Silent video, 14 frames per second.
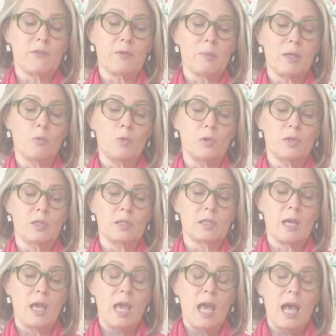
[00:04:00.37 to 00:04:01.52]
of the big woods,
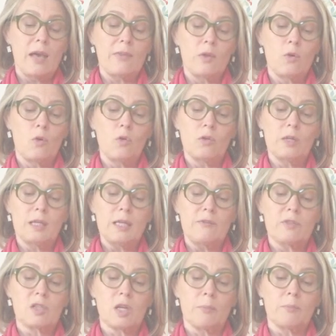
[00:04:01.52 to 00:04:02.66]
and then all the
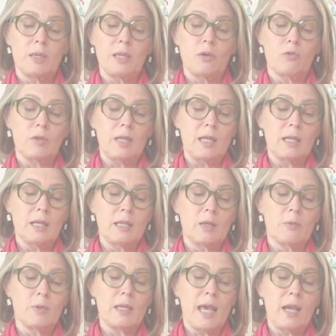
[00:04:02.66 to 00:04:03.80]
leaves stopped being green, and there
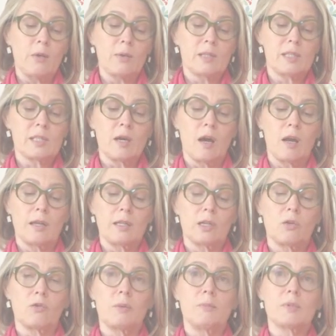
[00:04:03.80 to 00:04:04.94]
were yellow and scarlet and
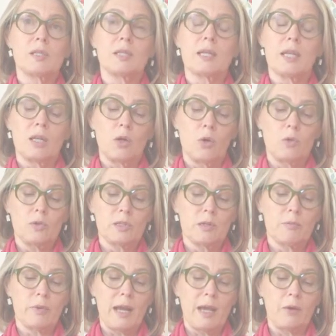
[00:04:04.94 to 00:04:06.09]
crimson and golden
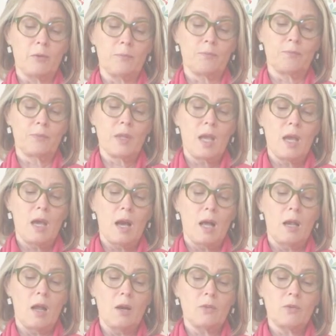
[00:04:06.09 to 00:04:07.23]
and brown.
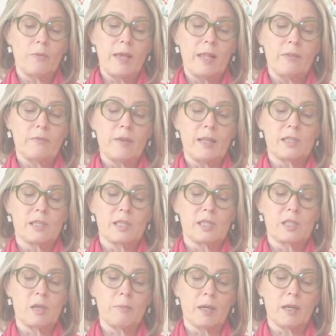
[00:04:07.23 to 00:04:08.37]
Along the rail fence the
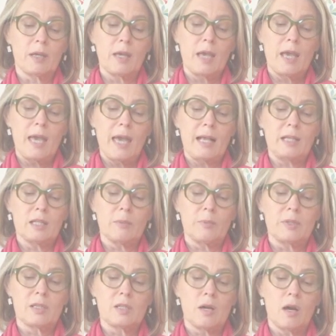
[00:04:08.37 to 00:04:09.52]
sumach held up
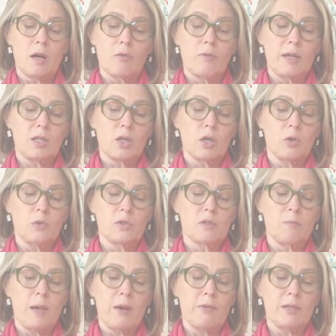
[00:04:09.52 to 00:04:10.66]
its dark red cones
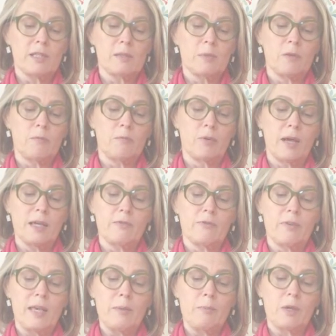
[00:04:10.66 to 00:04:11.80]
of berries above bright
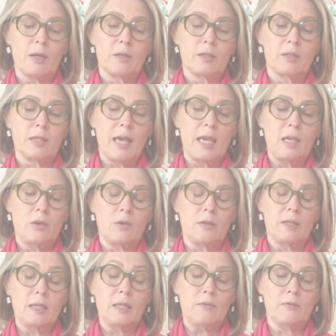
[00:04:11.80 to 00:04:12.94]
flame-coloured
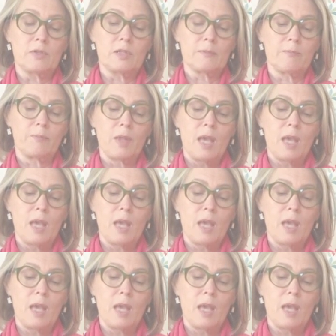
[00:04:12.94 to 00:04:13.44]
leaves.